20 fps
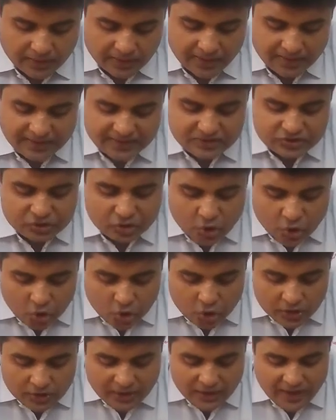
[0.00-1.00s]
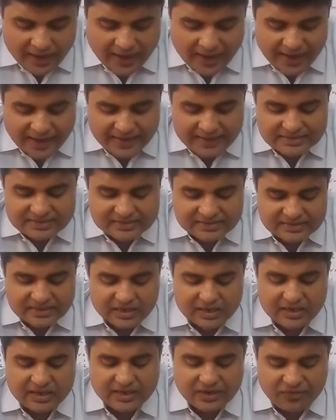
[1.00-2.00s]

It is known as the